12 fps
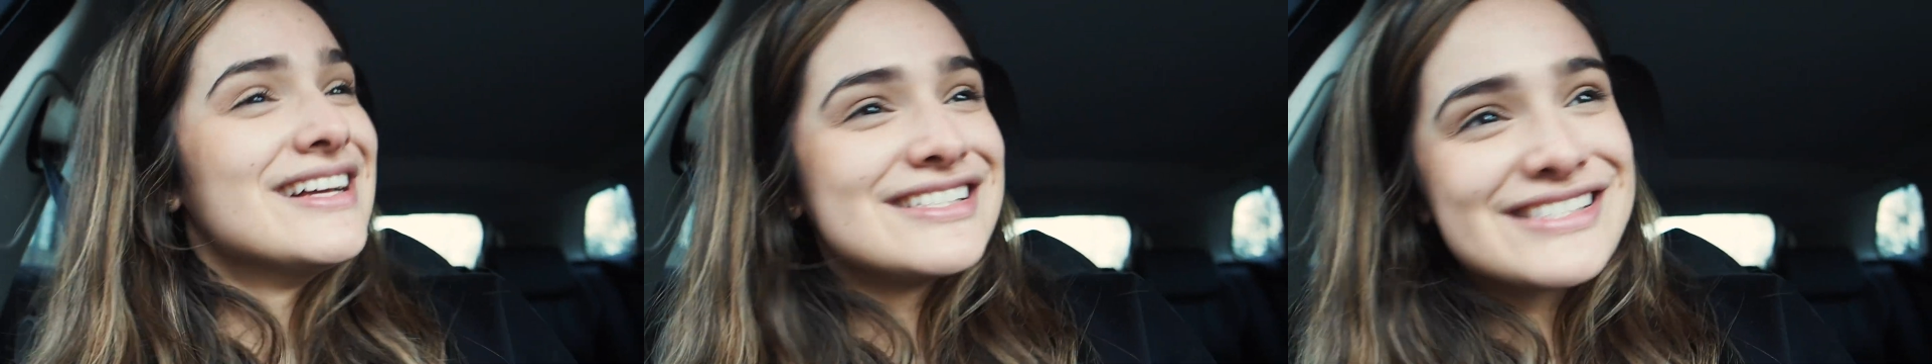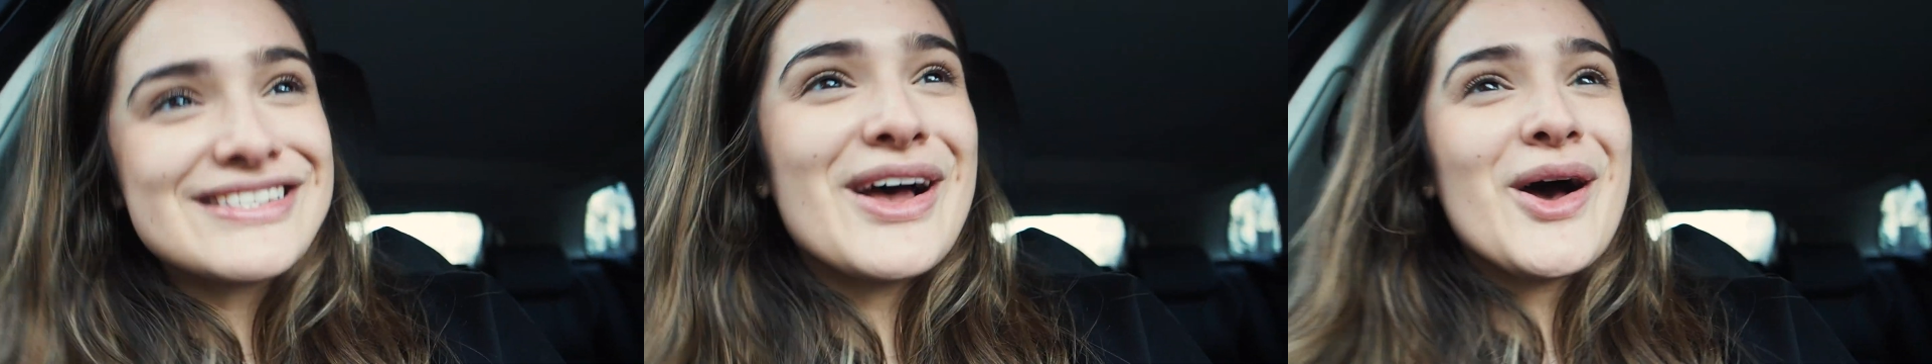
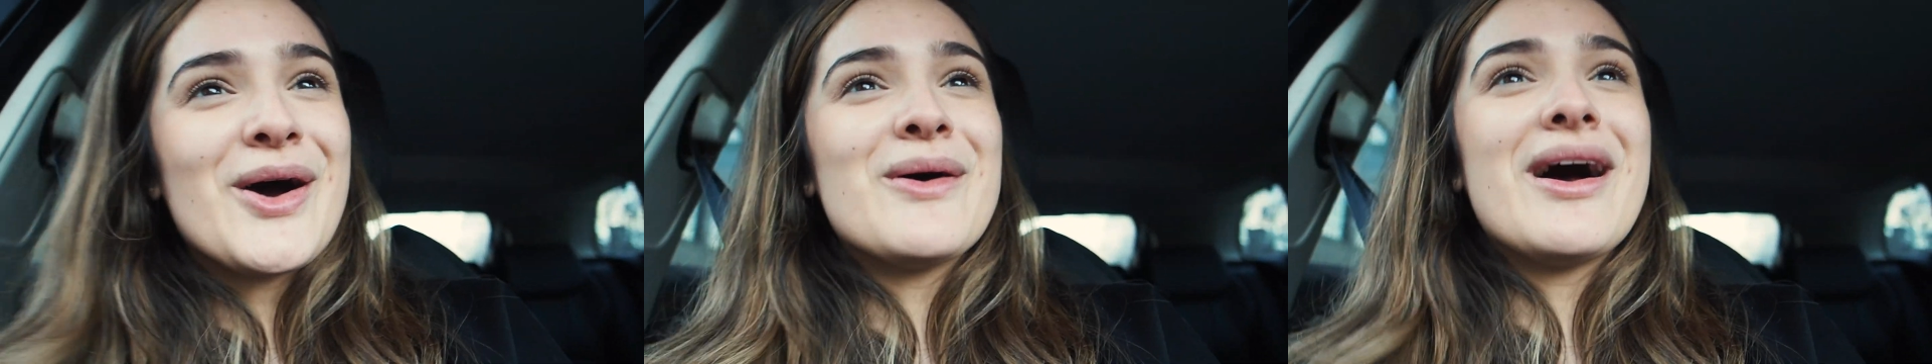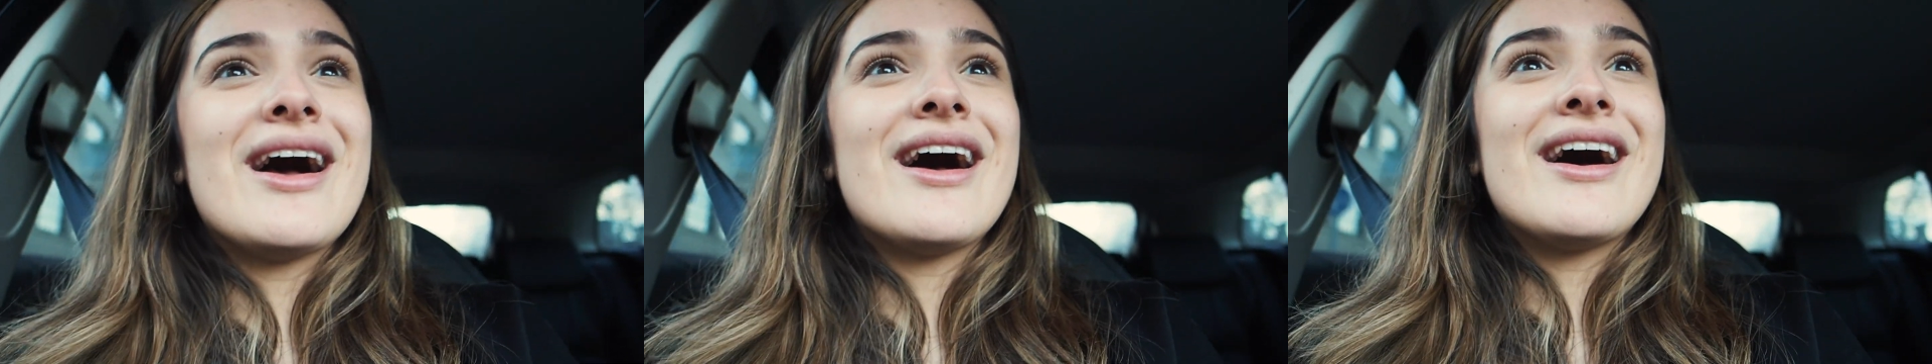So,
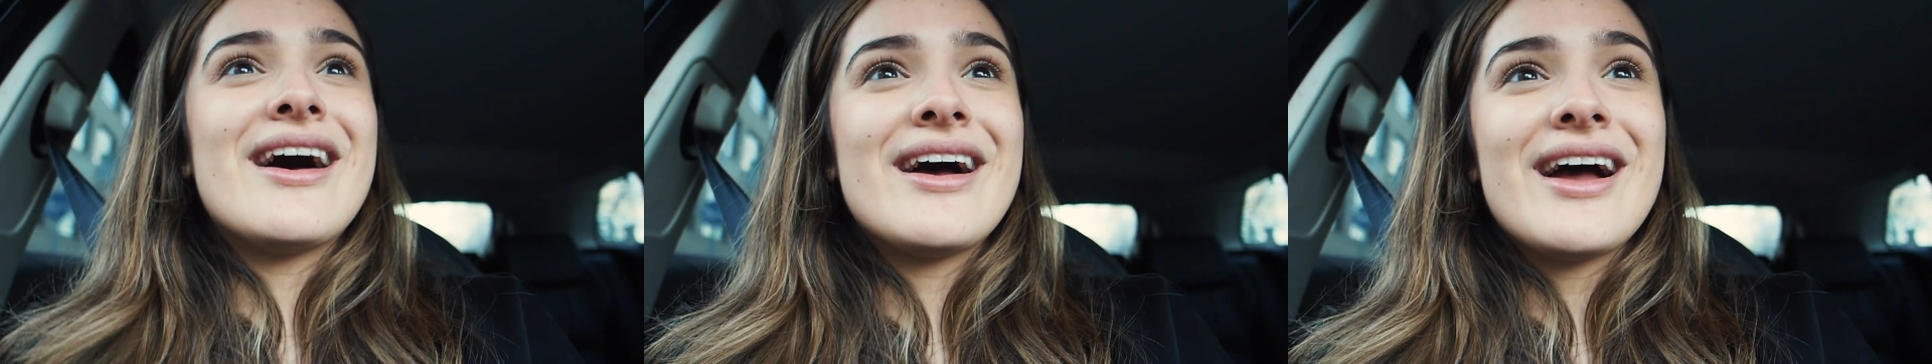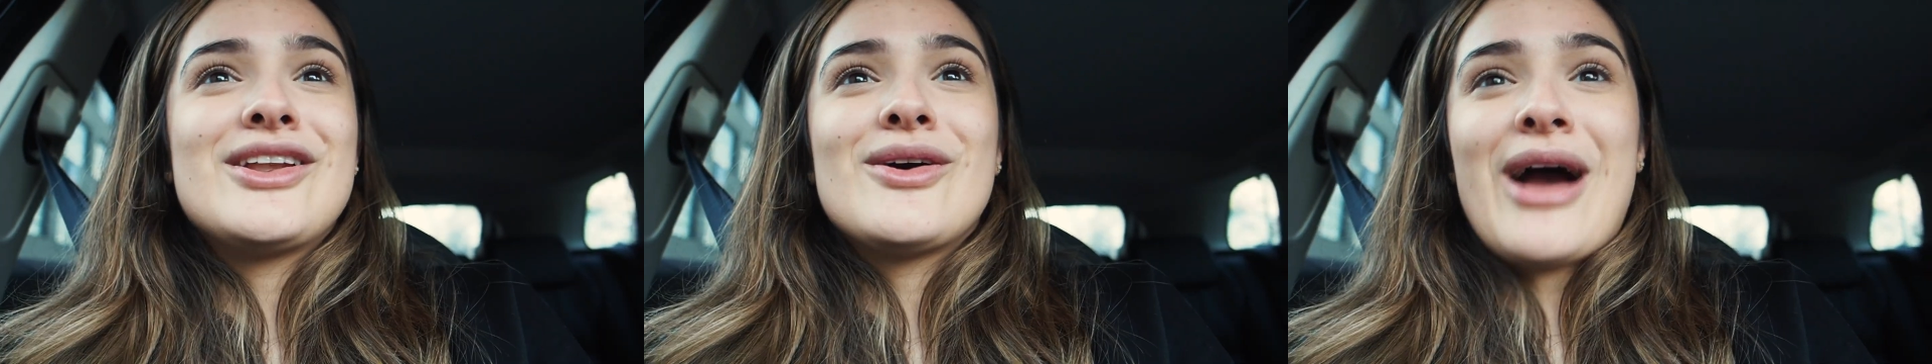
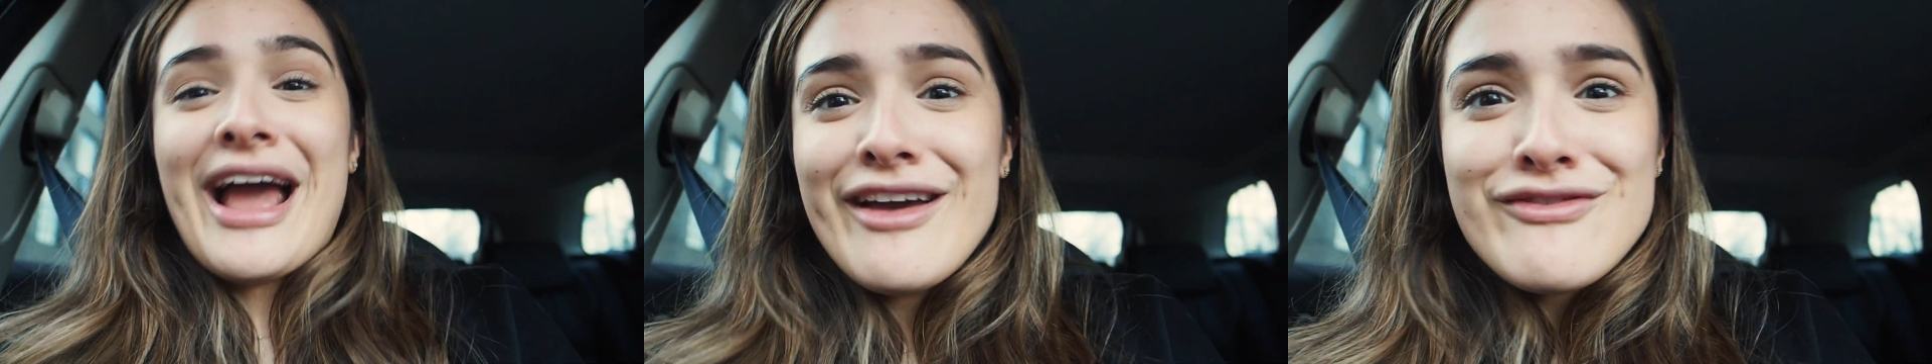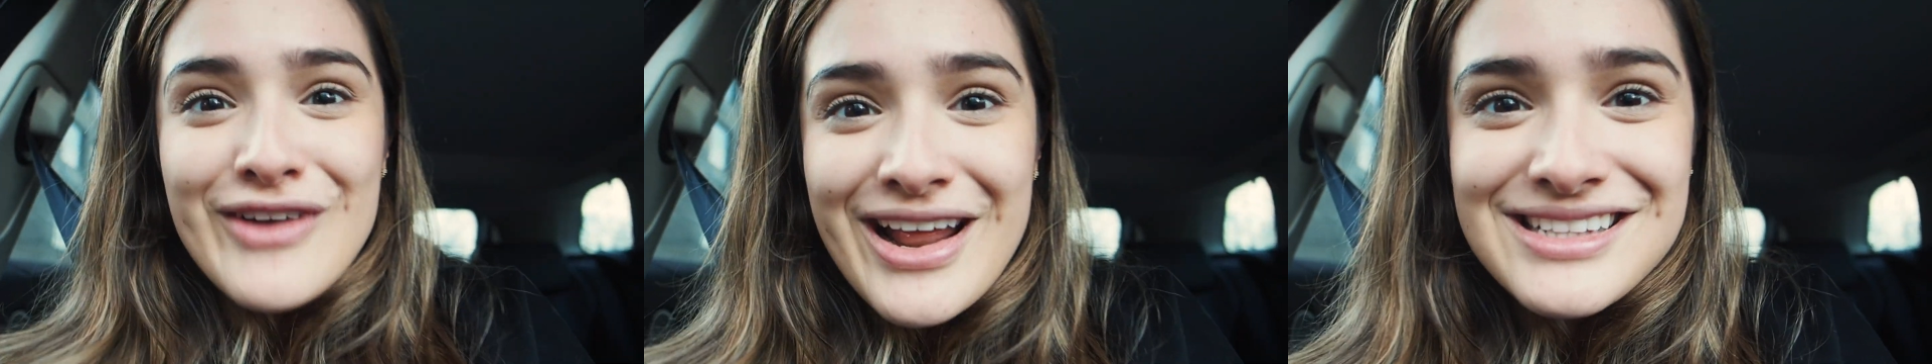uh, you know, I
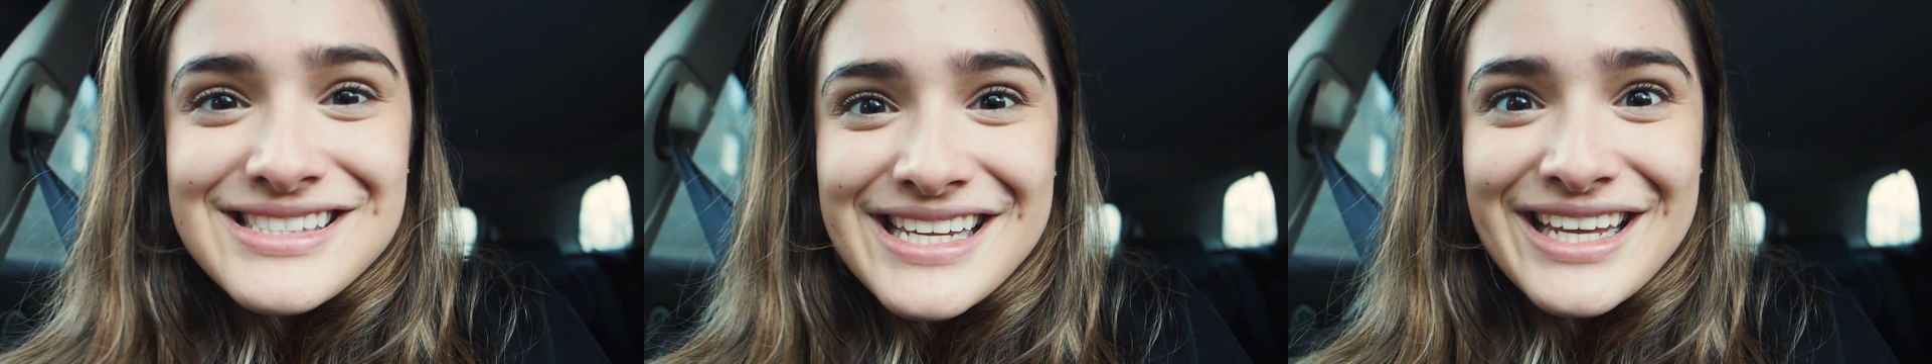have friends